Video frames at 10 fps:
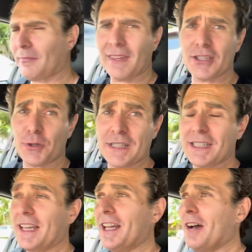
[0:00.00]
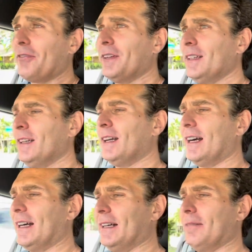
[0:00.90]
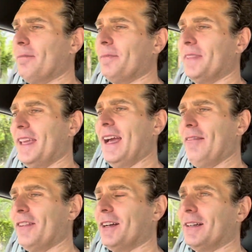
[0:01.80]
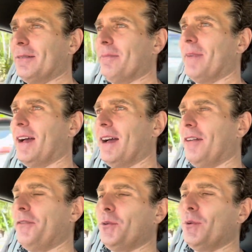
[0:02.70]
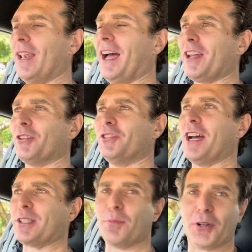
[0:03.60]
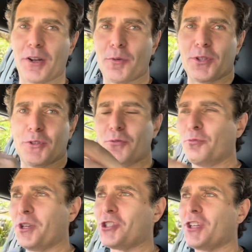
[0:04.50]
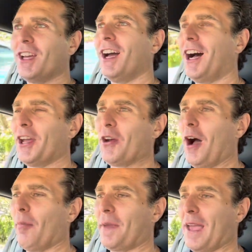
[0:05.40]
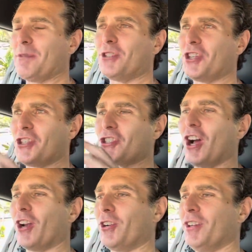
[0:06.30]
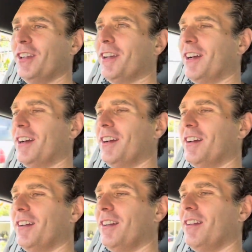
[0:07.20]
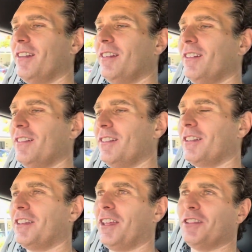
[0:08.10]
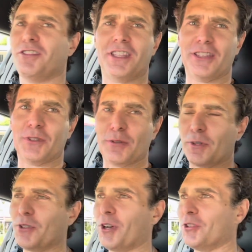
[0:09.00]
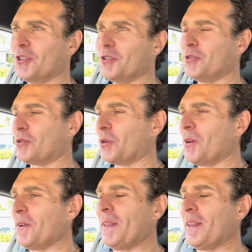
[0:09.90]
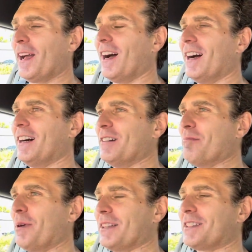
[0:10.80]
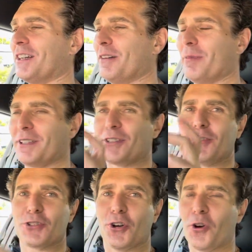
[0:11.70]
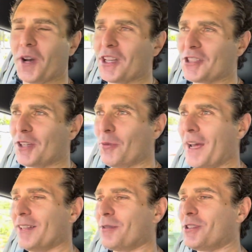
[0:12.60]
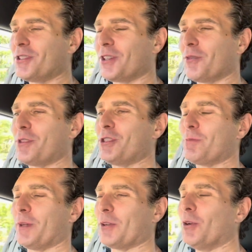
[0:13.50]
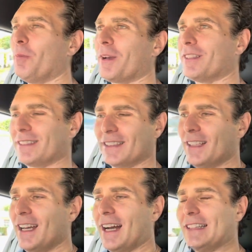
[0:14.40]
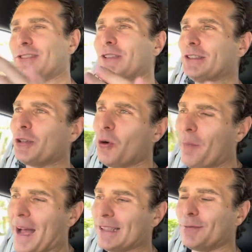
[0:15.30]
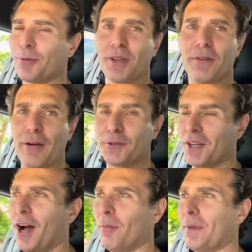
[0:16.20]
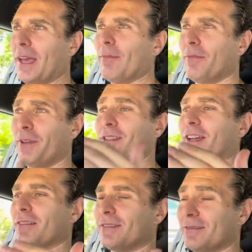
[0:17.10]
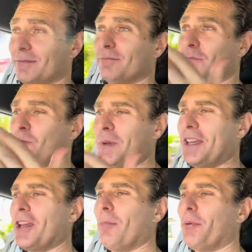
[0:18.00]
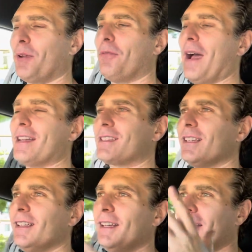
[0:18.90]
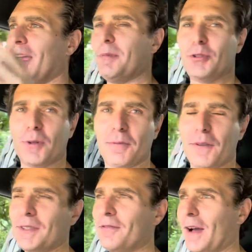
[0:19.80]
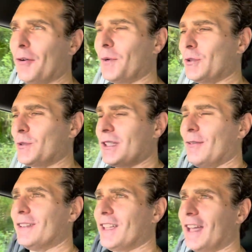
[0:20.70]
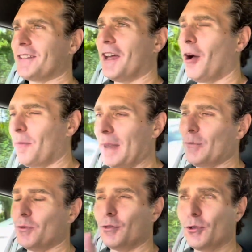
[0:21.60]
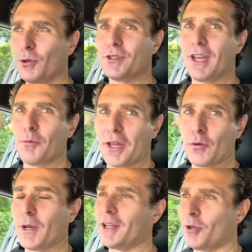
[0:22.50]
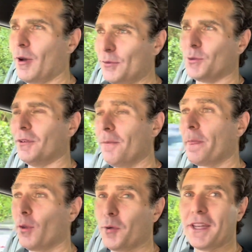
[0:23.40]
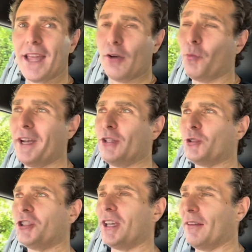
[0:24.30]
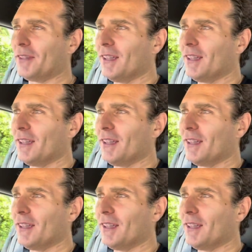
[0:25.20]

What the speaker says: Interesting enough, they have a few lights on the dashboard, and when you reach higher RPM, you change color. You can do it when you're in neutral, but it goes orange and red, which is pretty cool, because as soon as you go past 4,500 RPM, things are speeding up pretty fast, and between 5,500 to 7,000 RPM, you go there really quickly. You have to really get ready to shift